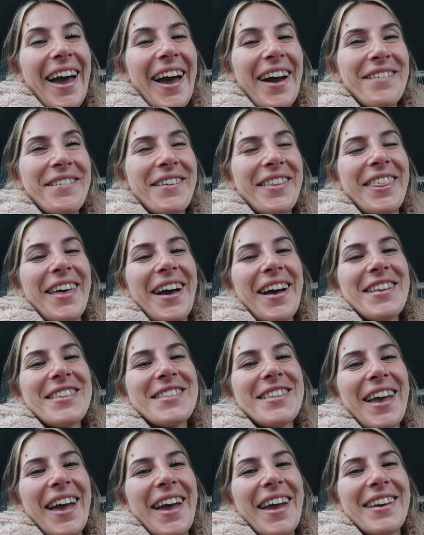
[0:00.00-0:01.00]
And with that
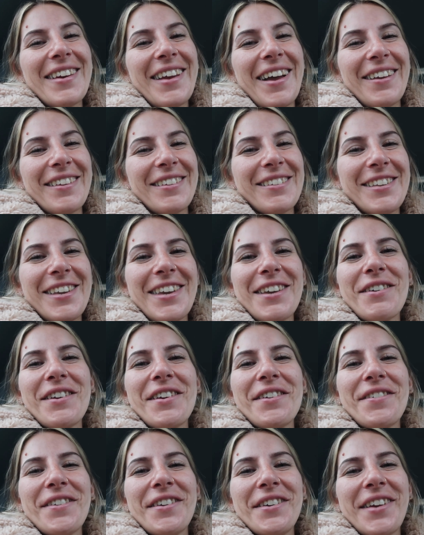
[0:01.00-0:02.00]
said, I'll see you
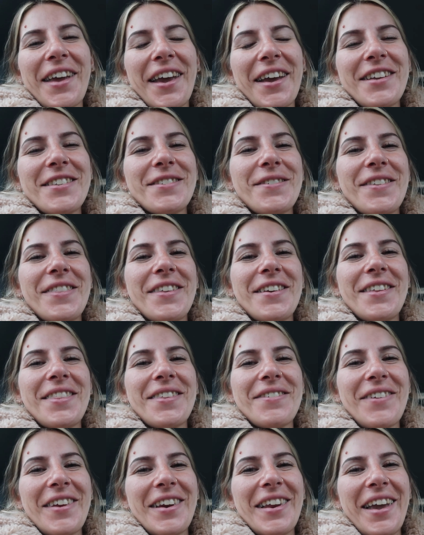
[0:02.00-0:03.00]
in a few days with
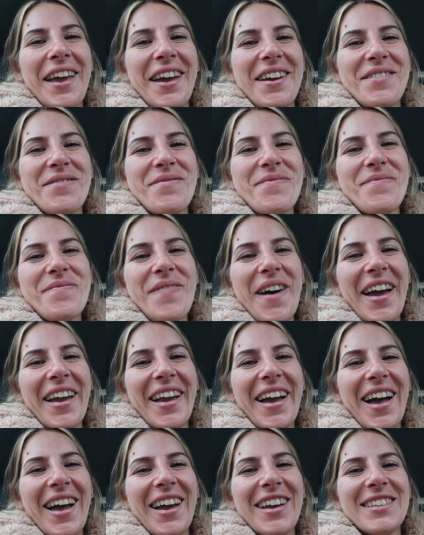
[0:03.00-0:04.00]
another video. Bye
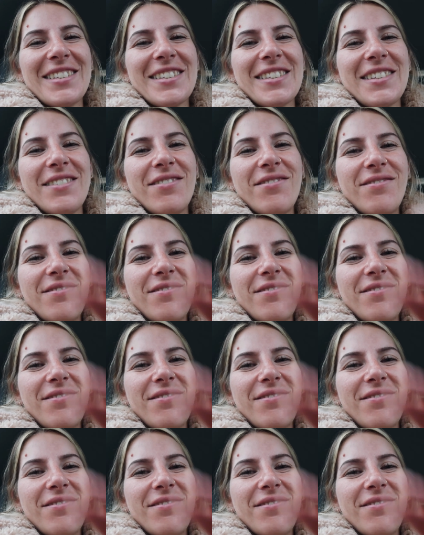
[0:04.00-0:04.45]
guys.